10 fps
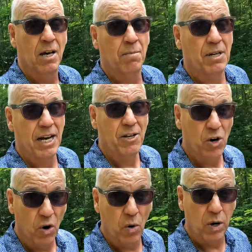But I
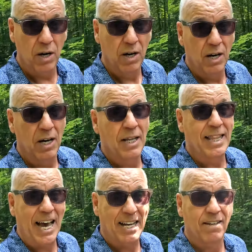know
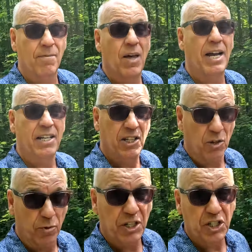that I need
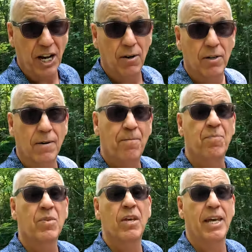to reach out
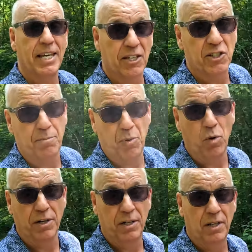and get
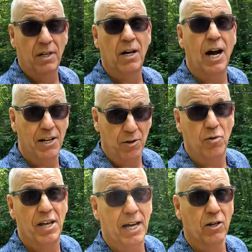support. I know
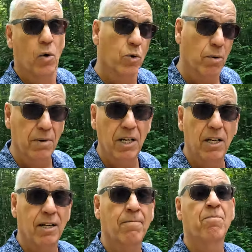that. Go to a
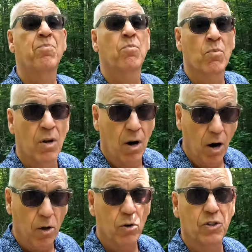meeting,
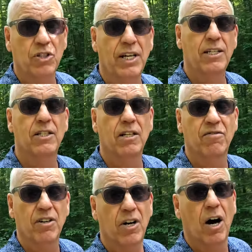all those things that are
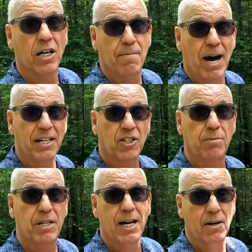very automatic to
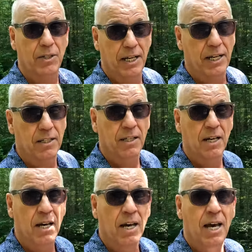me nowadays
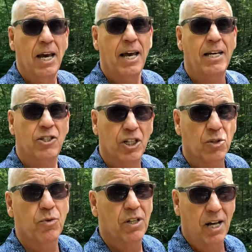and
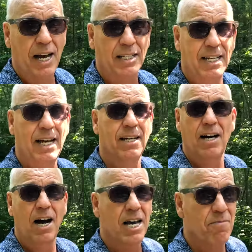just realize that
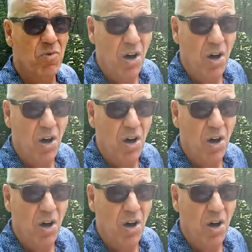I am